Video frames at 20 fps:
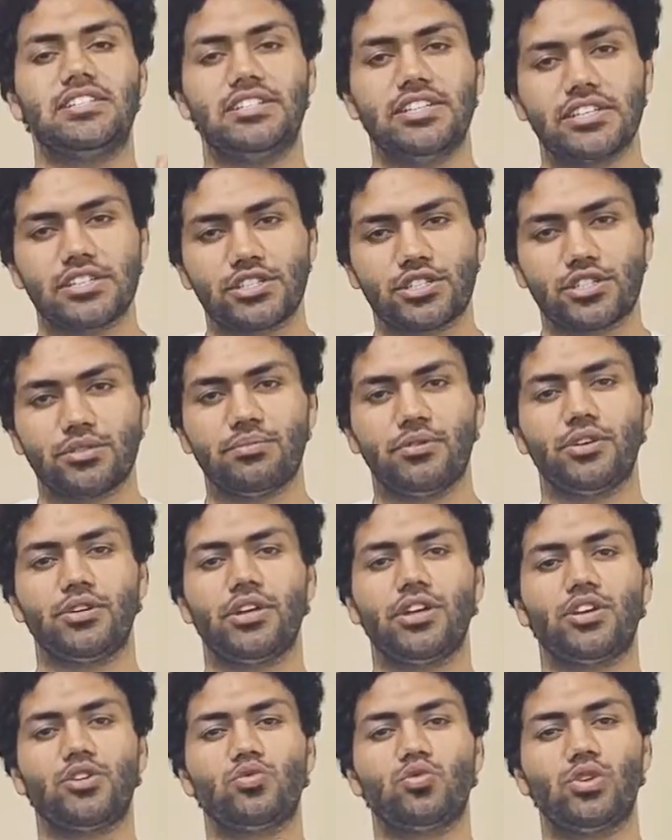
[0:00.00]

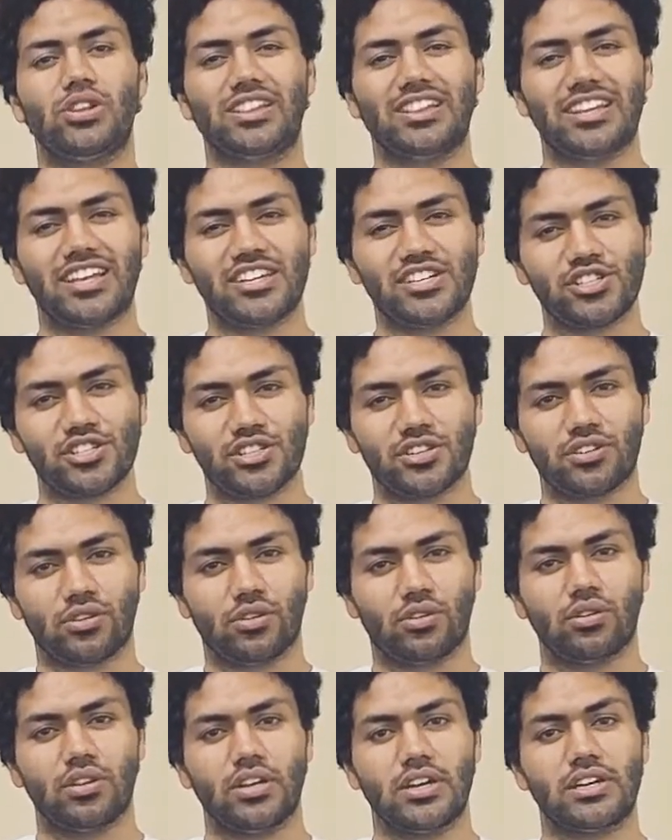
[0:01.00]
distributed
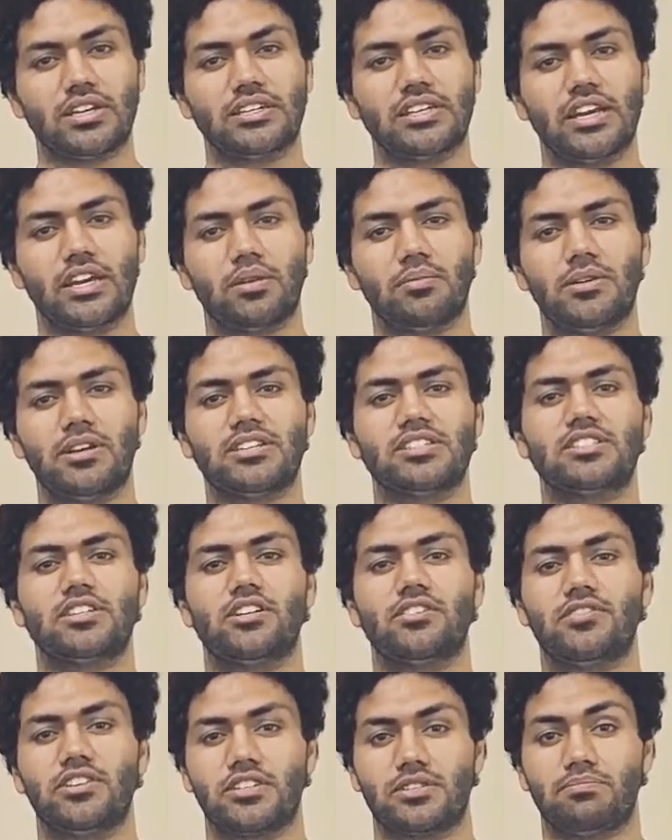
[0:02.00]
relational database
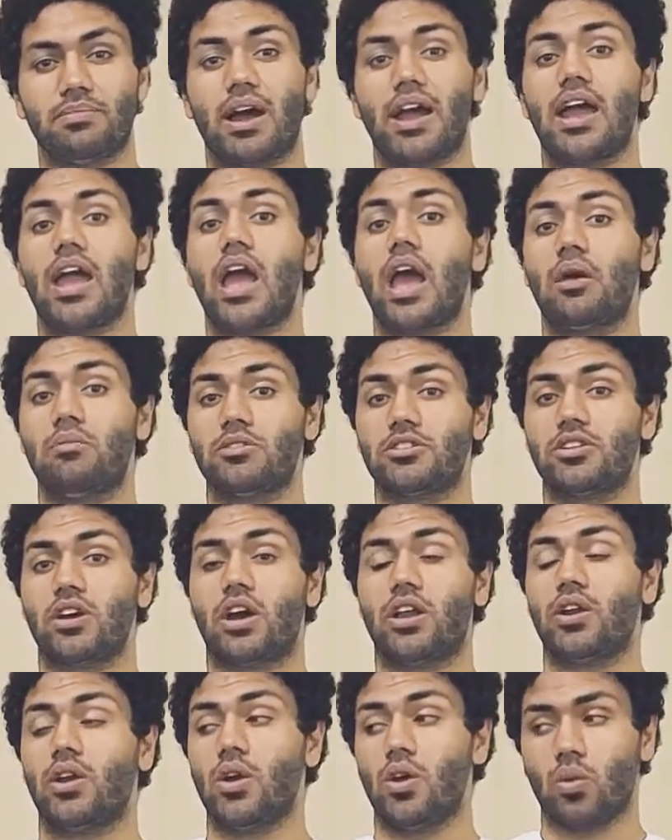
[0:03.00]
service by
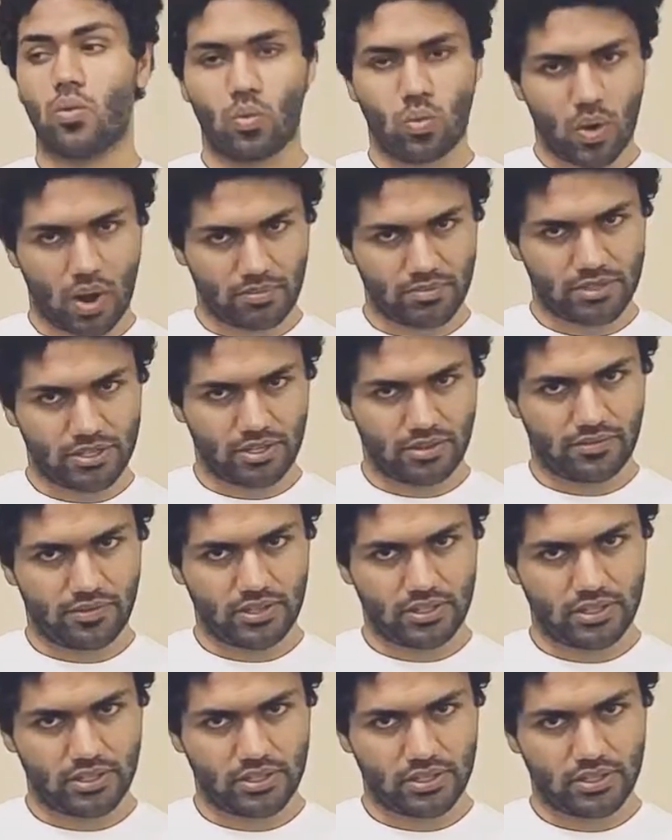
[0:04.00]
Amazon Web
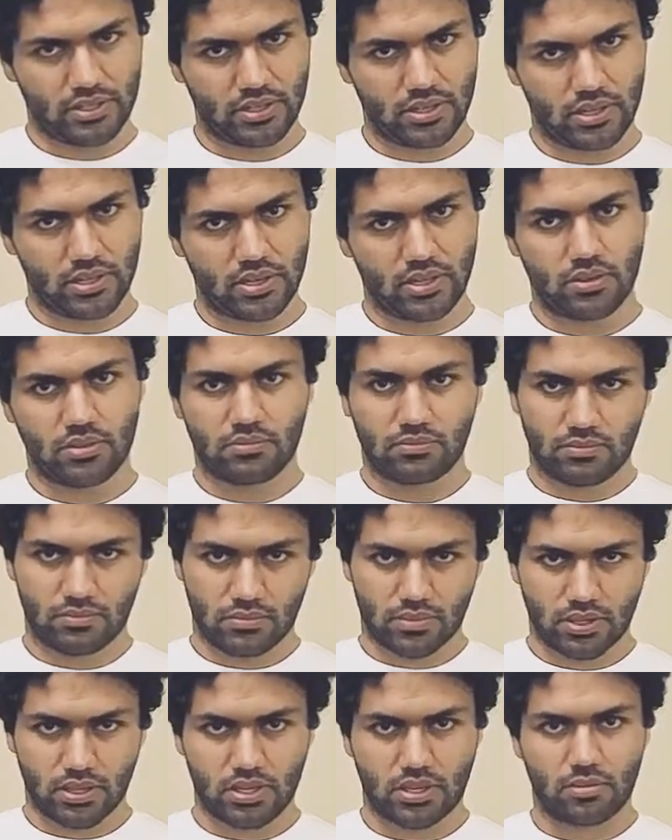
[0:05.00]
Services,
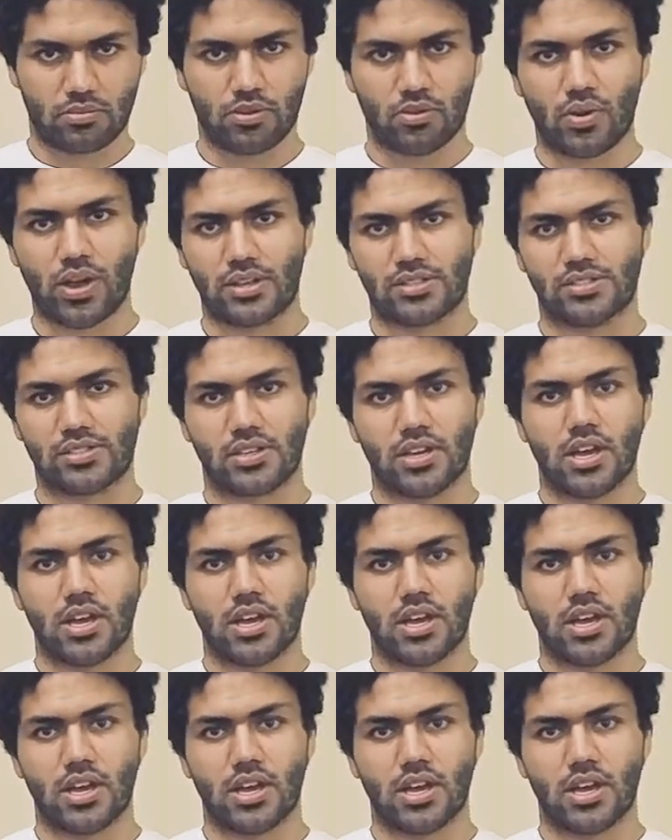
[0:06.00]
AWS.